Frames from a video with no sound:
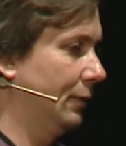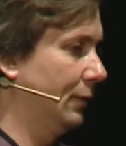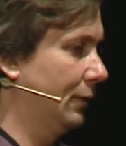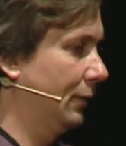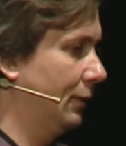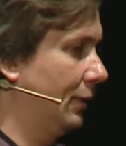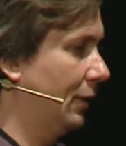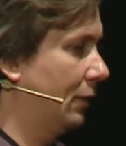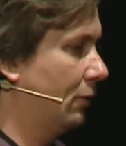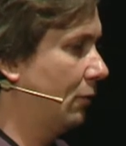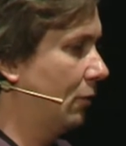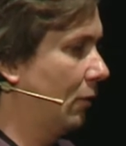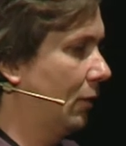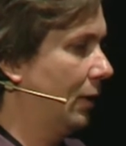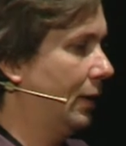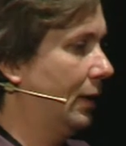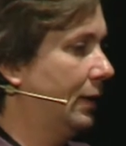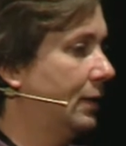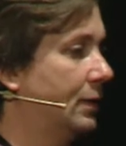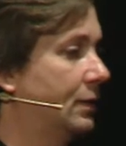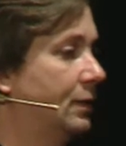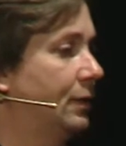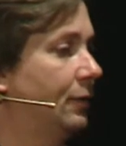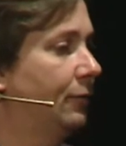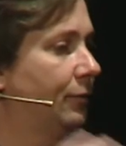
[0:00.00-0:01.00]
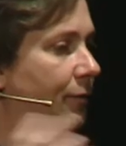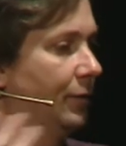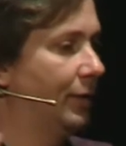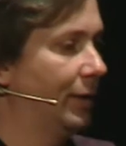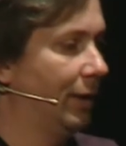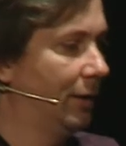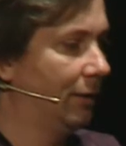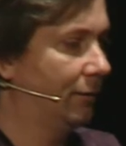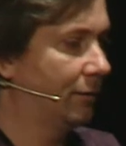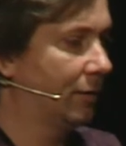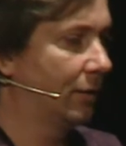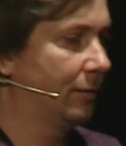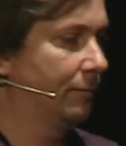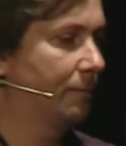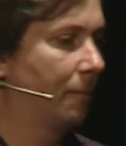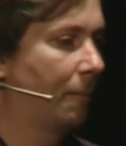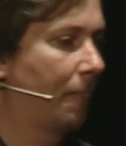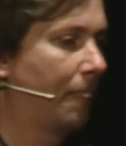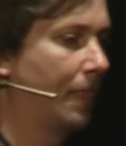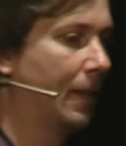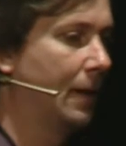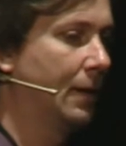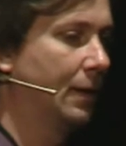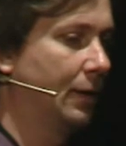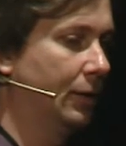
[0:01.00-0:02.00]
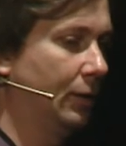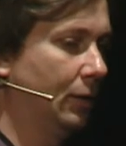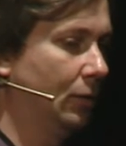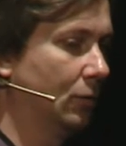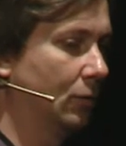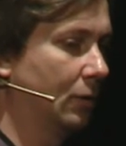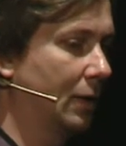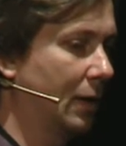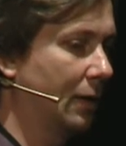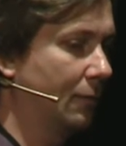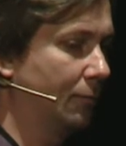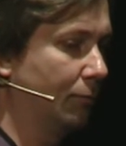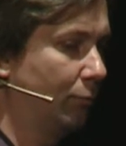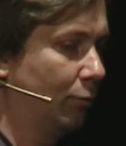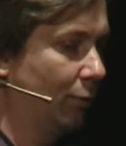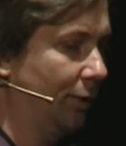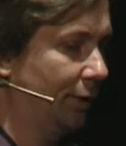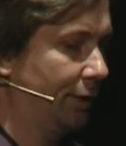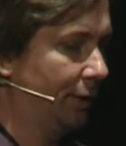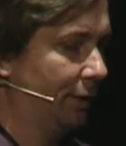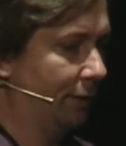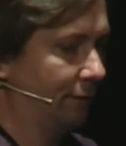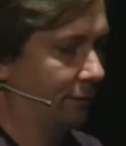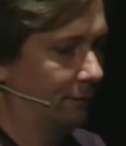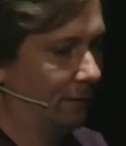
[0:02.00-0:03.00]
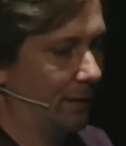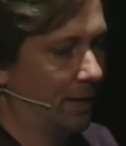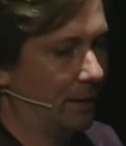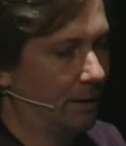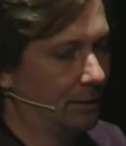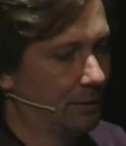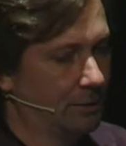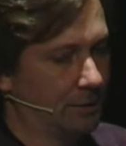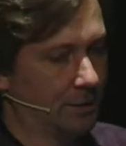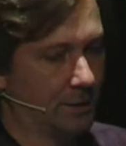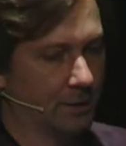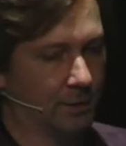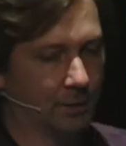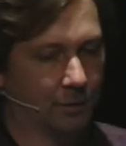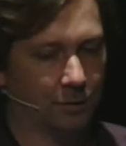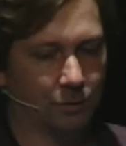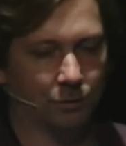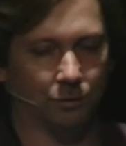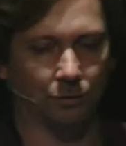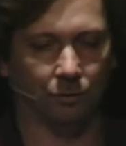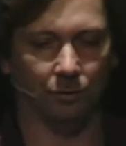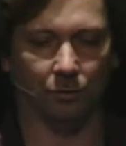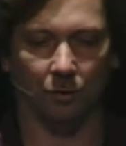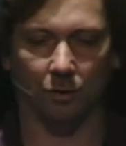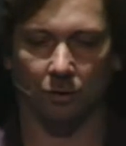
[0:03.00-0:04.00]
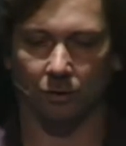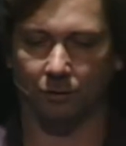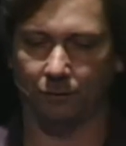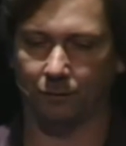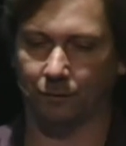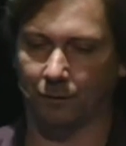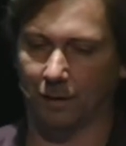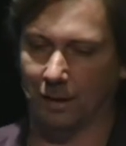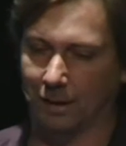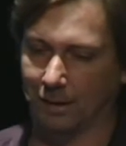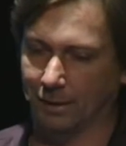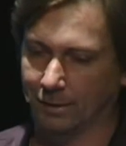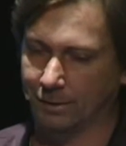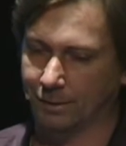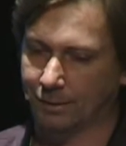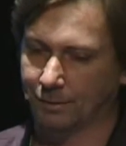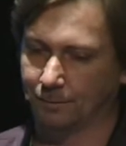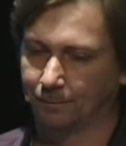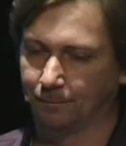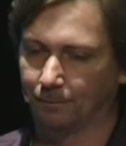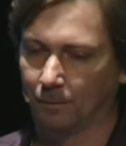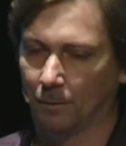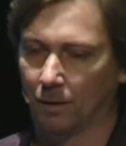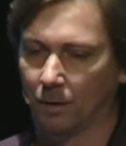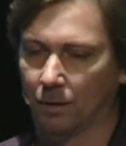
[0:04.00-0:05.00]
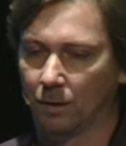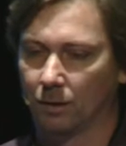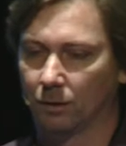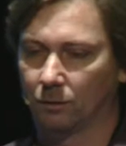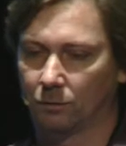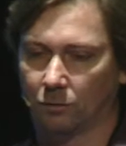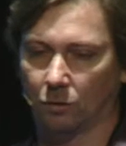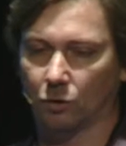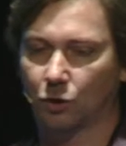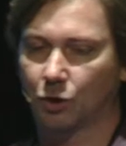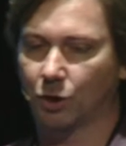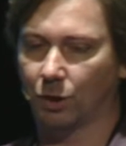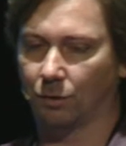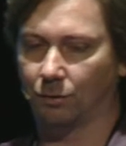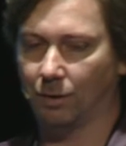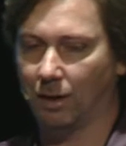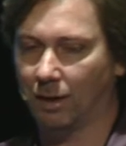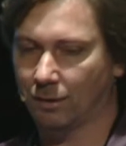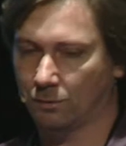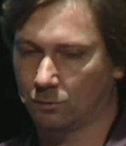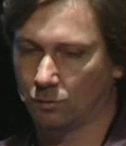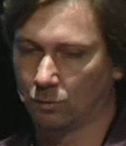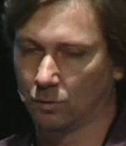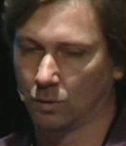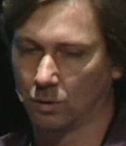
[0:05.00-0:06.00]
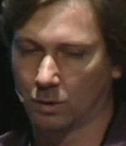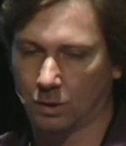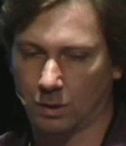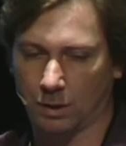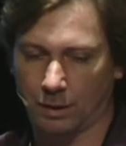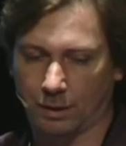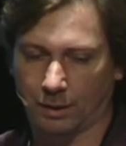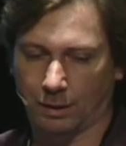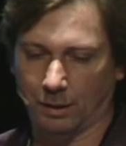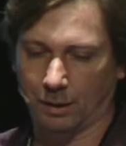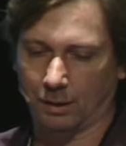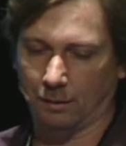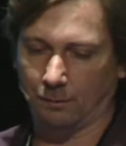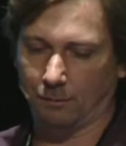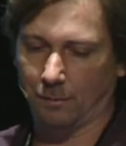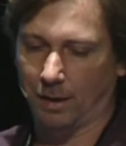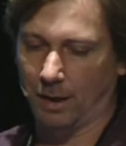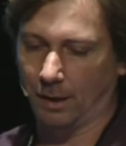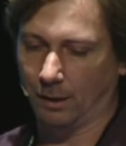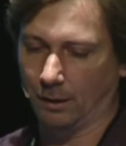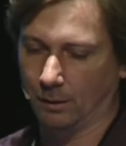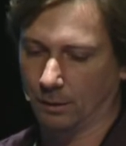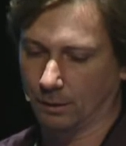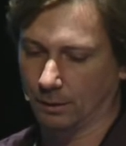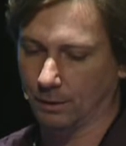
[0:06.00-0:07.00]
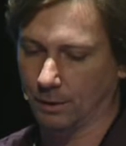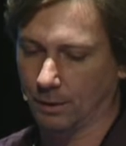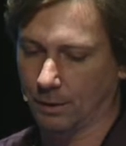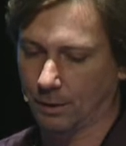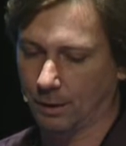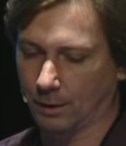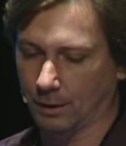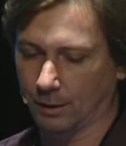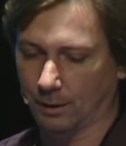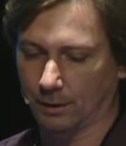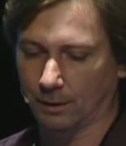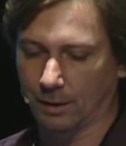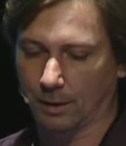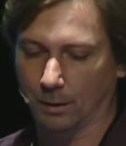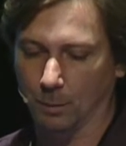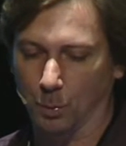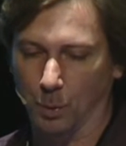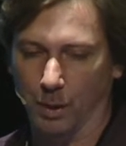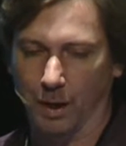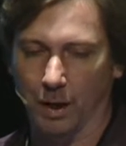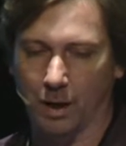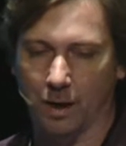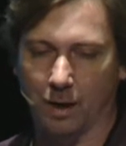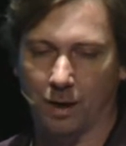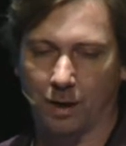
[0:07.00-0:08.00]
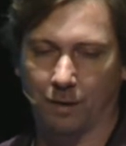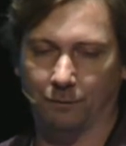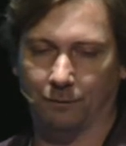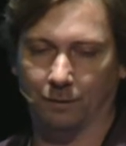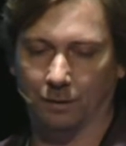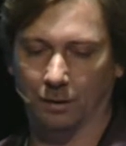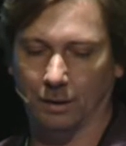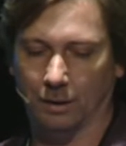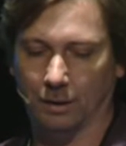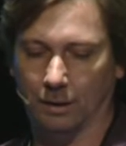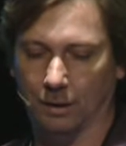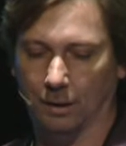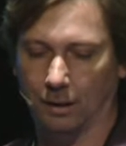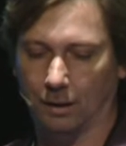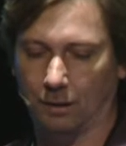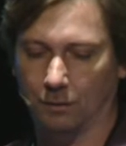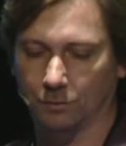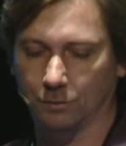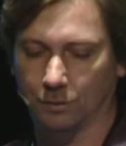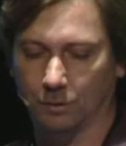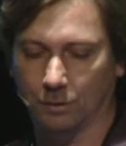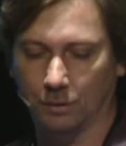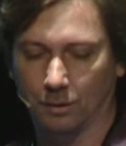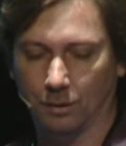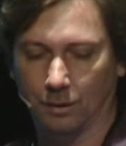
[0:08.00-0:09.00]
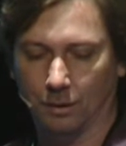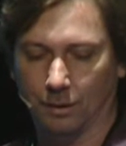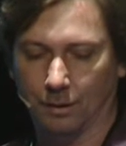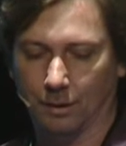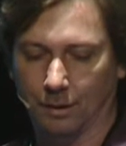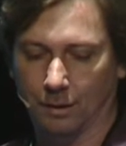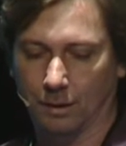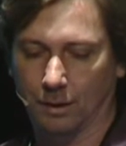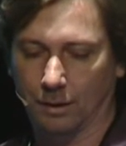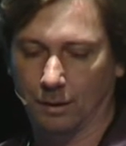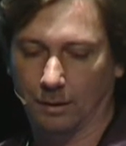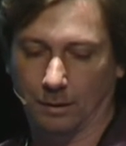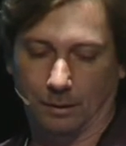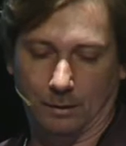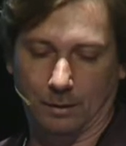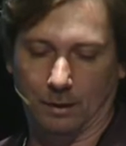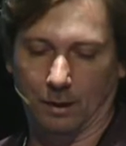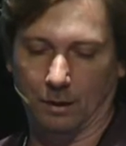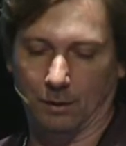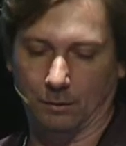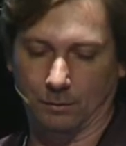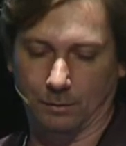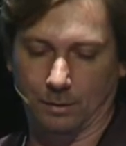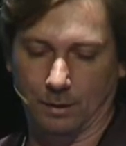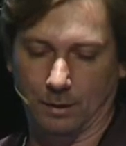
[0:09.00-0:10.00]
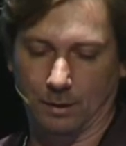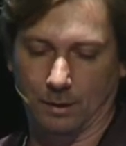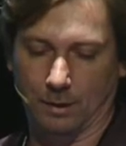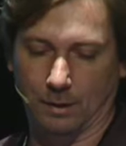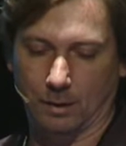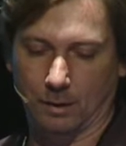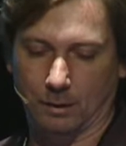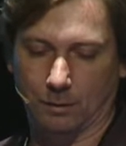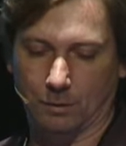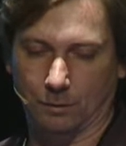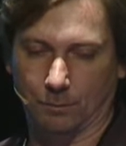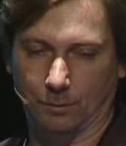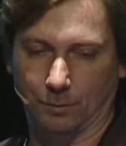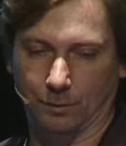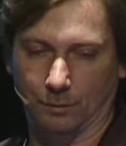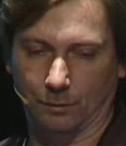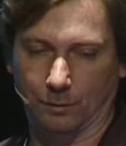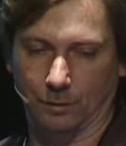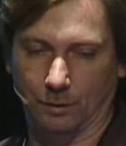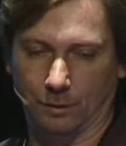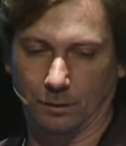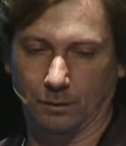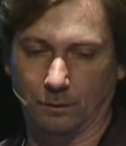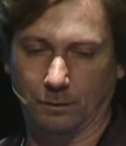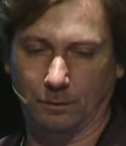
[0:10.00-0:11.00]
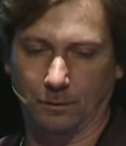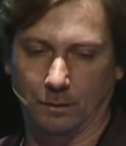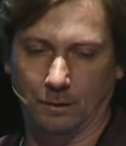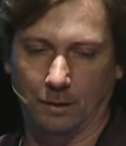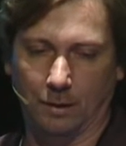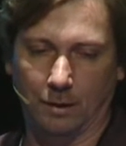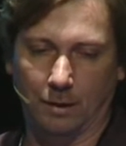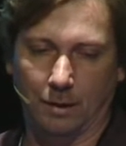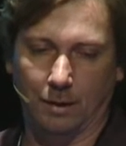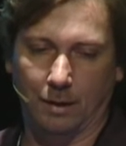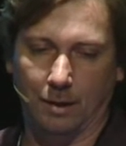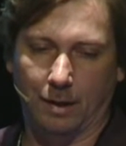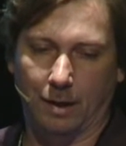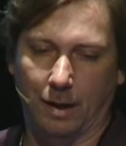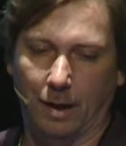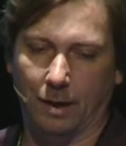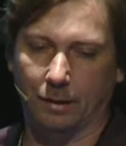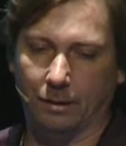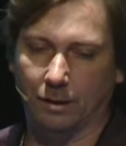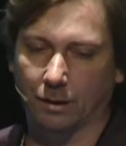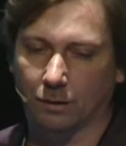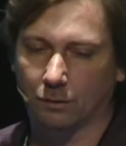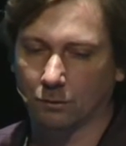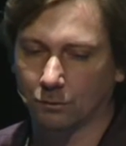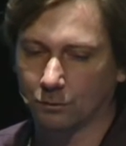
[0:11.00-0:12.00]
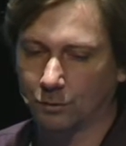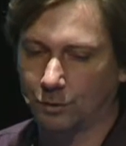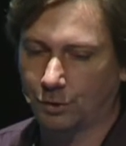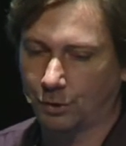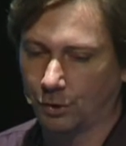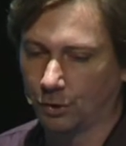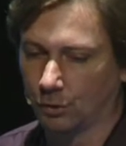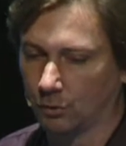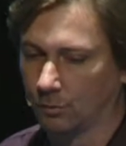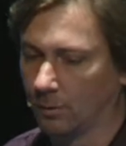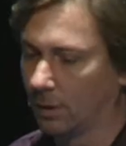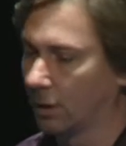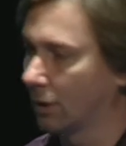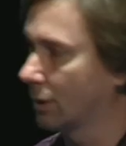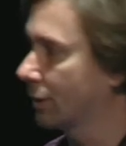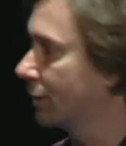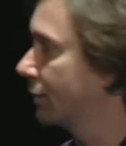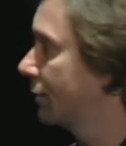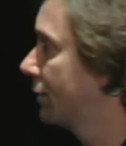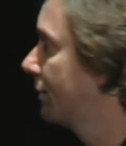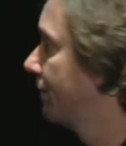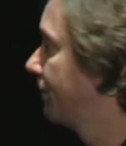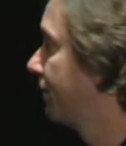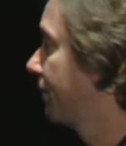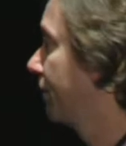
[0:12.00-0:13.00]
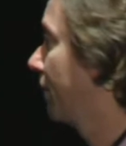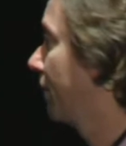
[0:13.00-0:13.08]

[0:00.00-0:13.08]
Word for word: the, the collective data, you can bring intelligence to your device. Social network and many other things that we have in the cloud, cloud uh, computing. And the consumers,